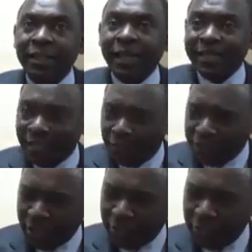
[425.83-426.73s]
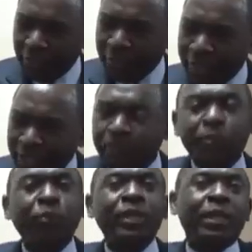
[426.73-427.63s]
And I shall keep
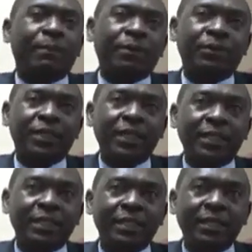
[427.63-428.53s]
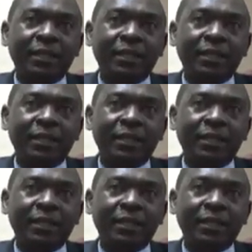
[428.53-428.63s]
talking about those things.